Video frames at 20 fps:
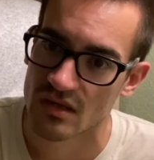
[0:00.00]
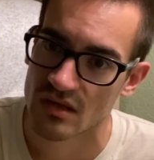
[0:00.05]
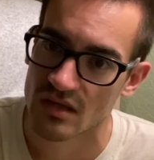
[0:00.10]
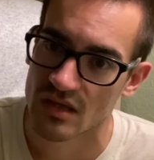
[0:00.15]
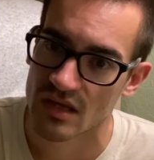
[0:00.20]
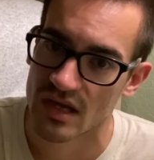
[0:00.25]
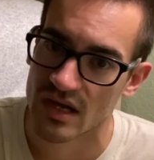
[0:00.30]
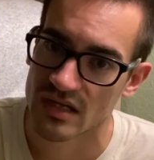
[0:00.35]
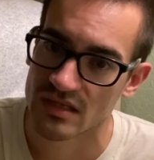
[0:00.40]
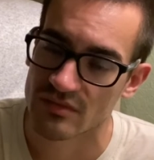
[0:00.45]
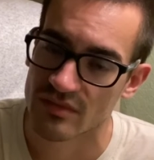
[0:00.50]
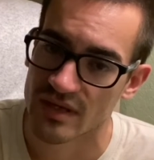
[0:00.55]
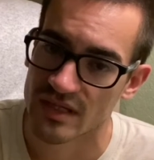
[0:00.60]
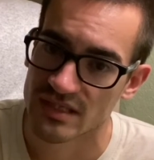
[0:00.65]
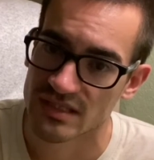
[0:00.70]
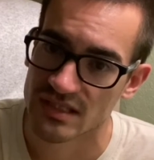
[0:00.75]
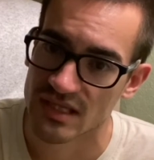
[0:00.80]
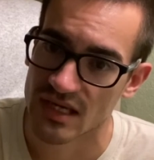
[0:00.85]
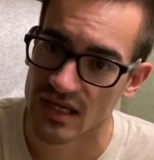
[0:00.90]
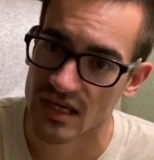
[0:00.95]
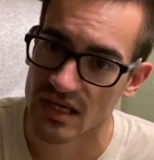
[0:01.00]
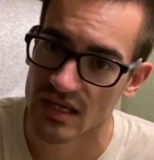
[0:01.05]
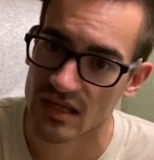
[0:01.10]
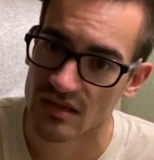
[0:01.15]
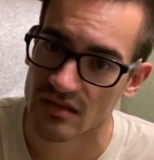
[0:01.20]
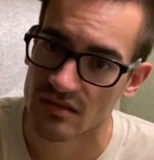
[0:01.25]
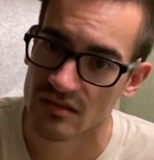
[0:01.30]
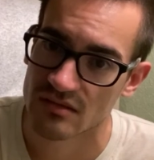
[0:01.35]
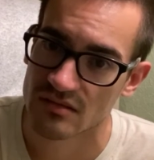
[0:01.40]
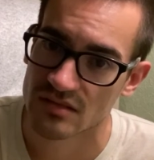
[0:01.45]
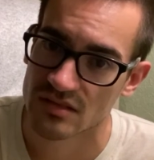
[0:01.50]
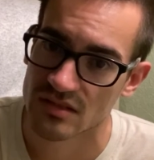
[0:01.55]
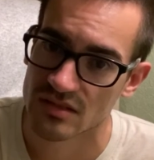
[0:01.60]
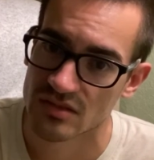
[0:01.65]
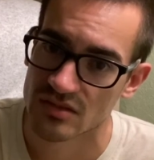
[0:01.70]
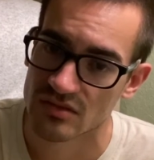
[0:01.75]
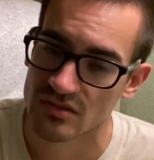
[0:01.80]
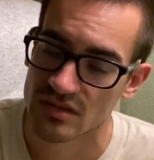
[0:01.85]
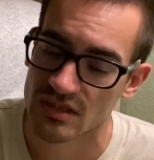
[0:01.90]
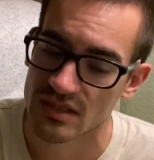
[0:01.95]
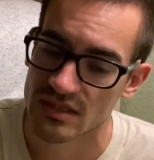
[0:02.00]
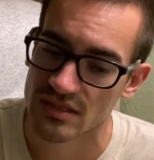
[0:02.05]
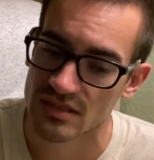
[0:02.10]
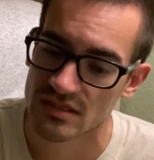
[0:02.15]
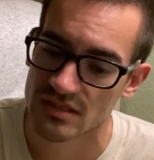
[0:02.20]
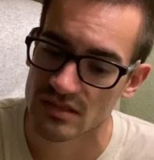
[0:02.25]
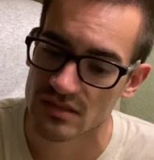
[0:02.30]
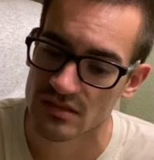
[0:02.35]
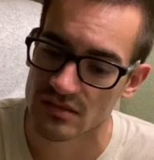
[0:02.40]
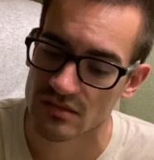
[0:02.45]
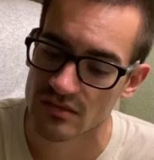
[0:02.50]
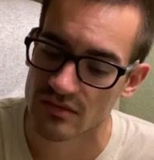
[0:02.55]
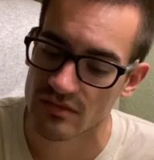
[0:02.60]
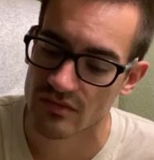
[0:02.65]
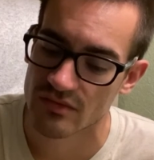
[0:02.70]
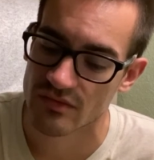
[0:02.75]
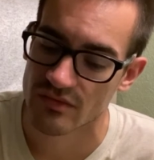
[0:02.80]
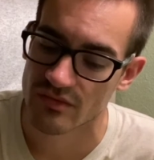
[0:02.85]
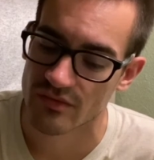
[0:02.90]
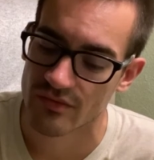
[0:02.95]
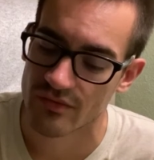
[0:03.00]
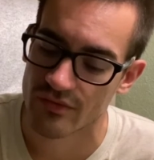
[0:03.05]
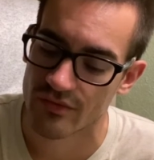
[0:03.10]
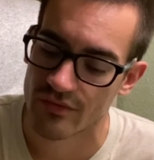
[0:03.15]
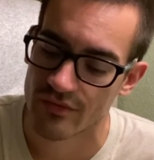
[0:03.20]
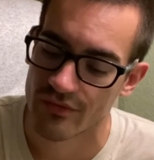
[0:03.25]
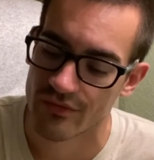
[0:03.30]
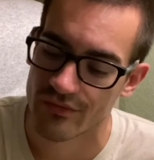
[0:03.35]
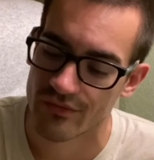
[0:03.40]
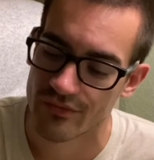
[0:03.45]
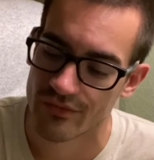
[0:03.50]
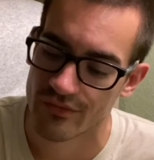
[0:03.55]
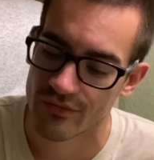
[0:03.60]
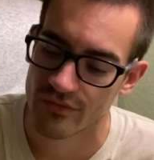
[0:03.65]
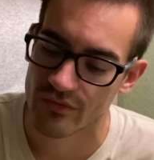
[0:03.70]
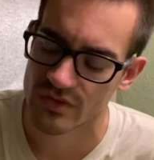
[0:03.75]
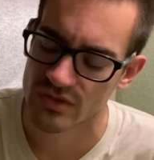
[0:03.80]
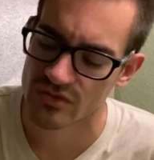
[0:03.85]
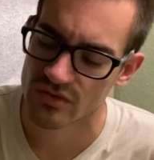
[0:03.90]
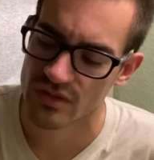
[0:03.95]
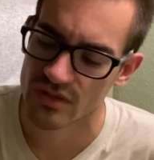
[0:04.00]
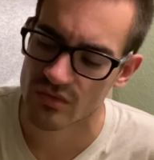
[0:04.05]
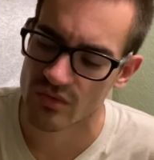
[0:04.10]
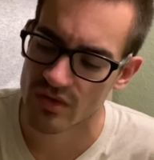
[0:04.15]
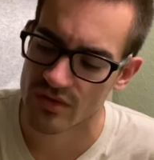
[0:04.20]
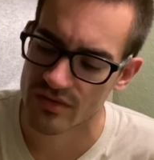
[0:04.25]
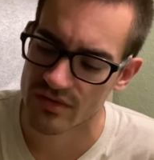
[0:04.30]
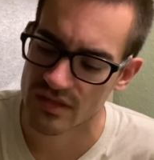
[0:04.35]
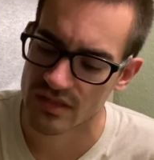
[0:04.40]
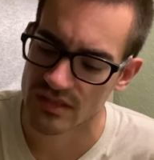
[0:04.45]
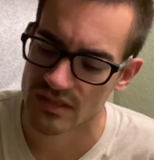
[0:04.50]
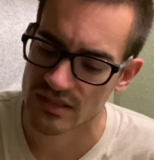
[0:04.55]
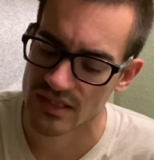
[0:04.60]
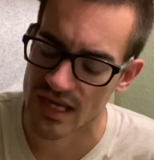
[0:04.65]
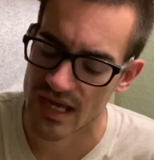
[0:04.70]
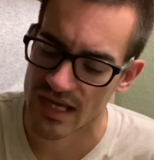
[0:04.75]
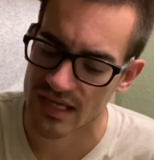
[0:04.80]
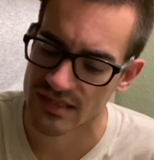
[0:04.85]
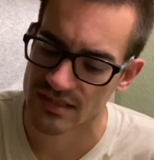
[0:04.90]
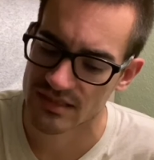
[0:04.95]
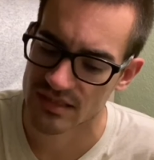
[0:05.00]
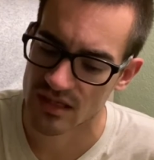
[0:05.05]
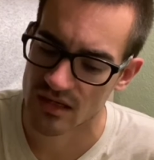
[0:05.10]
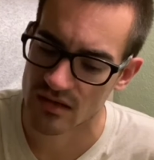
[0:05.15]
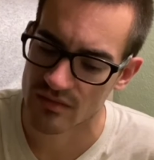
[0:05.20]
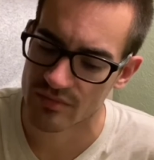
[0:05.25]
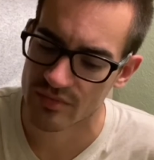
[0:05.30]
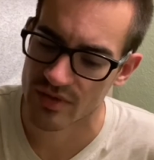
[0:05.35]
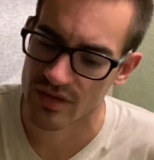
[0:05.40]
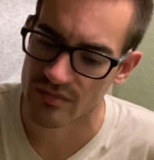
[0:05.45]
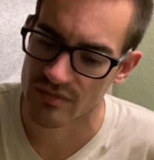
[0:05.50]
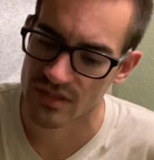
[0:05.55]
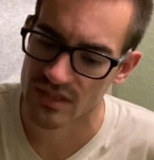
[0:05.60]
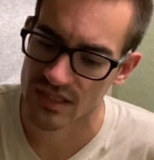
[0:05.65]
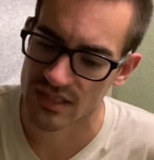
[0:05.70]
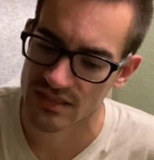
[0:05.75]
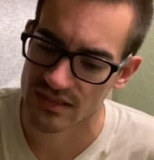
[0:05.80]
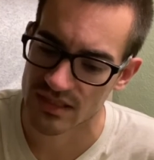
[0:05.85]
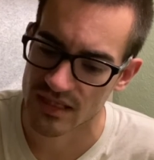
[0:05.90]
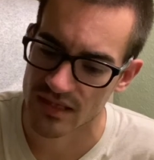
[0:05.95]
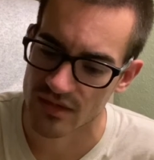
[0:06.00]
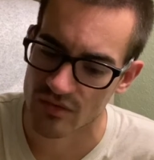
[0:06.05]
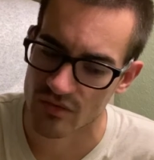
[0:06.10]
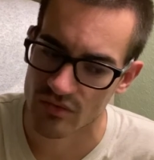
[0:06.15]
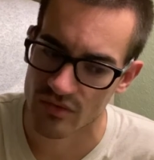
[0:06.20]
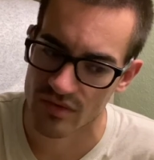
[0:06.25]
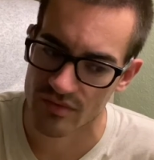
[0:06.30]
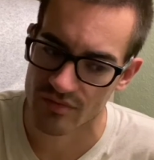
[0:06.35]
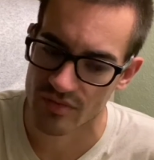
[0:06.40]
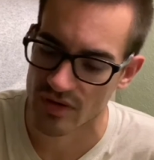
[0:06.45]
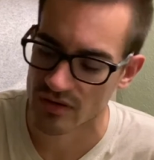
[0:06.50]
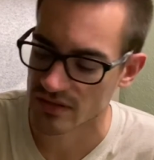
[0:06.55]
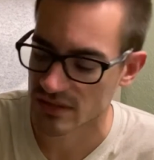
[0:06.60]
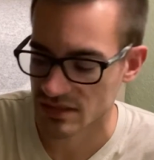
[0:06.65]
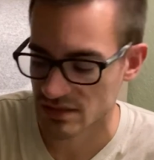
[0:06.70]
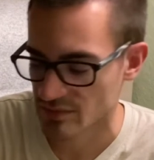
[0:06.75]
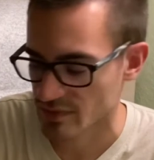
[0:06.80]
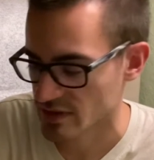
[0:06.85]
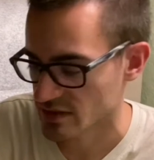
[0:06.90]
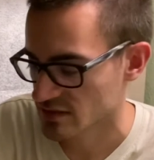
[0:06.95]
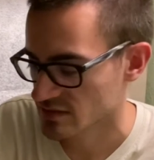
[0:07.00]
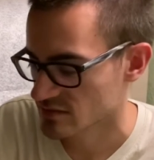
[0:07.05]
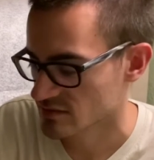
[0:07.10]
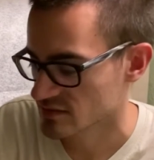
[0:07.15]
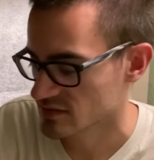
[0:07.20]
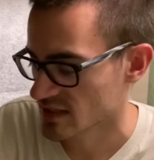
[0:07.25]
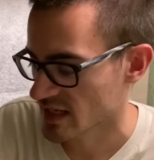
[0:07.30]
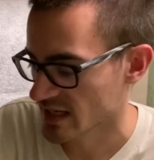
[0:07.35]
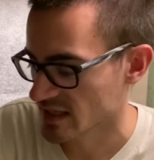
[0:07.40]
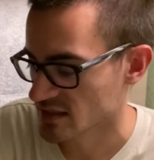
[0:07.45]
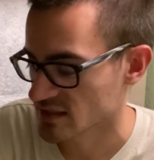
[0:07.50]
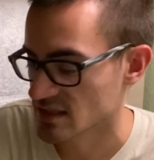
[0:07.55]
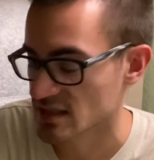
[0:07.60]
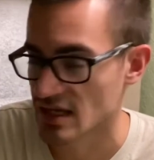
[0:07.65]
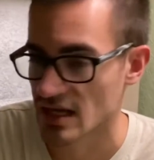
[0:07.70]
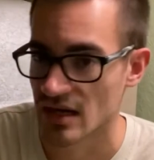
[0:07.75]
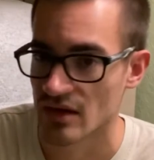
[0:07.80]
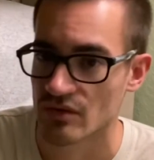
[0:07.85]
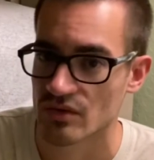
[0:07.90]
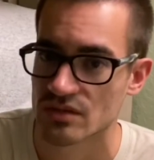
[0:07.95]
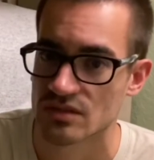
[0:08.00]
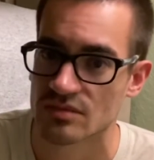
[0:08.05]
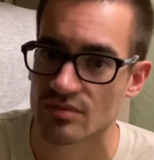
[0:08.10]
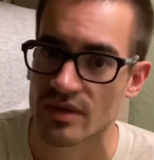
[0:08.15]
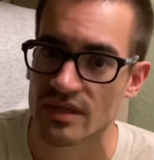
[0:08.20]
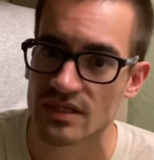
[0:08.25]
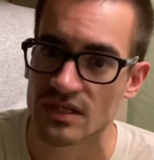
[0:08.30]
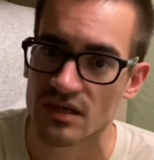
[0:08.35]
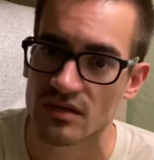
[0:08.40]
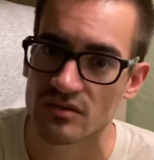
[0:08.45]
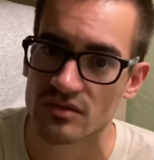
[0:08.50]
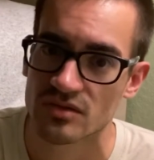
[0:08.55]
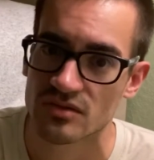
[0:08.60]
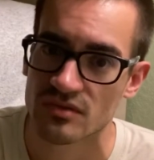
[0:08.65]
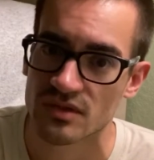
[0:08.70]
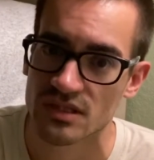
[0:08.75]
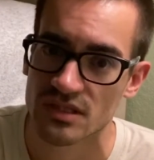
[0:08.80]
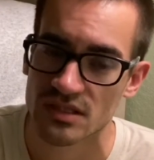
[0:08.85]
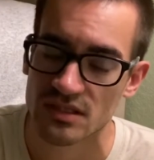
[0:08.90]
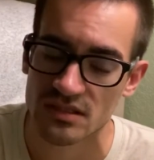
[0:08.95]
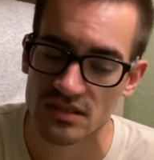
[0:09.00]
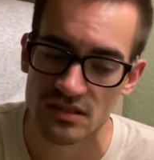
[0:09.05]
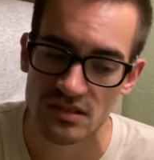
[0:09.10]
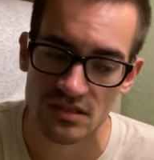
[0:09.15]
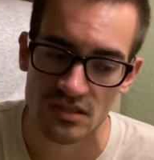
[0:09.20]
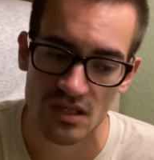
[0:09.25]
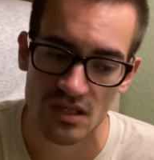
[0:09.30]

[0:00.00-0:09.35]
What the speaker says: out of my day to do this was really worth it. It adds up. I mean, that's like I probably spent 90 hours by now doing this.